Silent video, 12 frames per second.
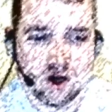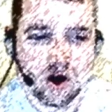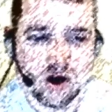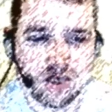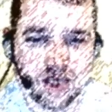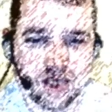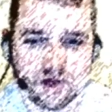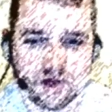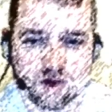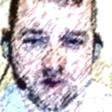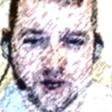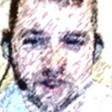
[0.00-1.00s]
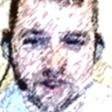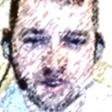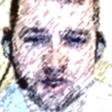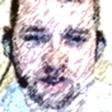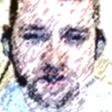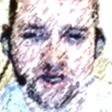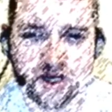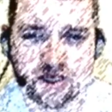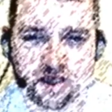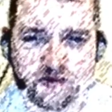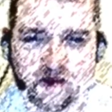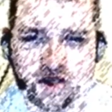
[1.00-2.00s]
our skeptic writes, in addressing
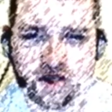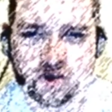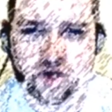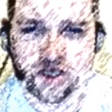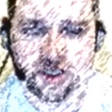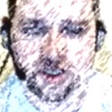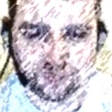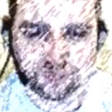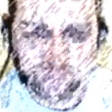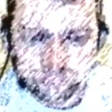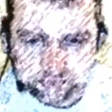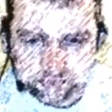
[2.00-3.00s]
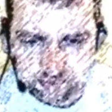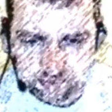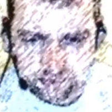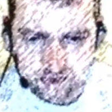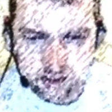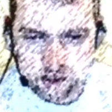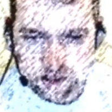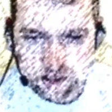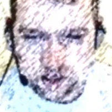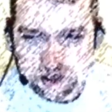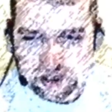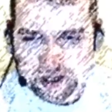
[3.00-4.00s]
the first question
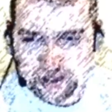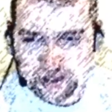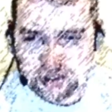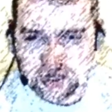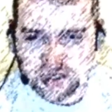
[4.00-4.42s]
in